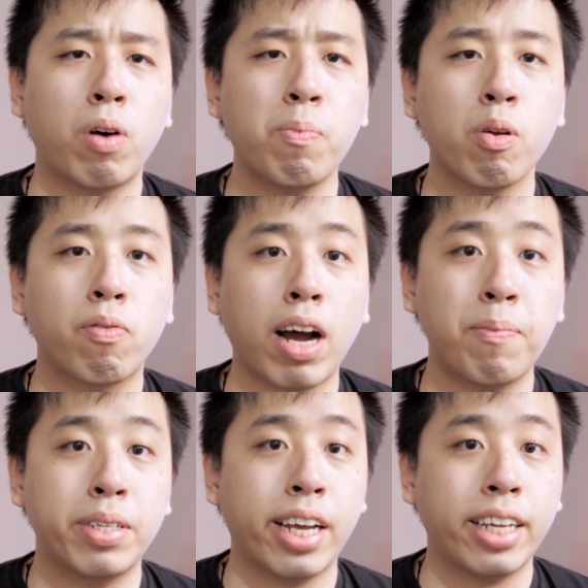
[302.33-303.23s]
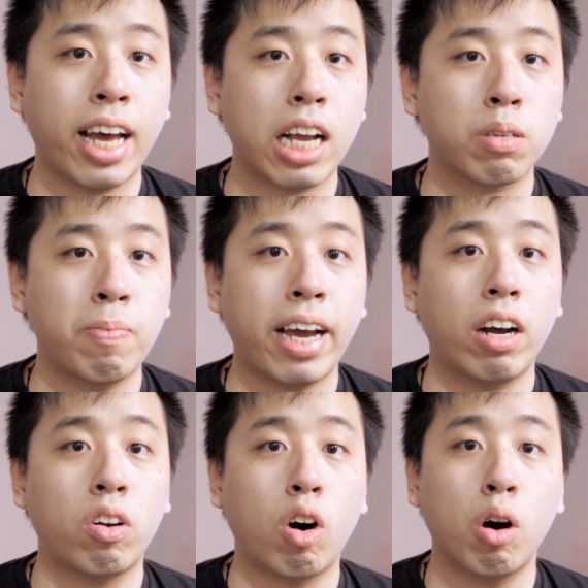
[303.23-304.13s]
1.5% cash back
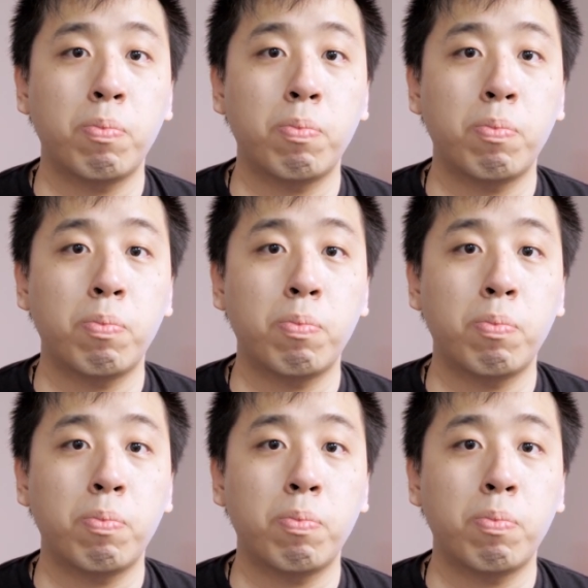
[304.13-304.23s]
on all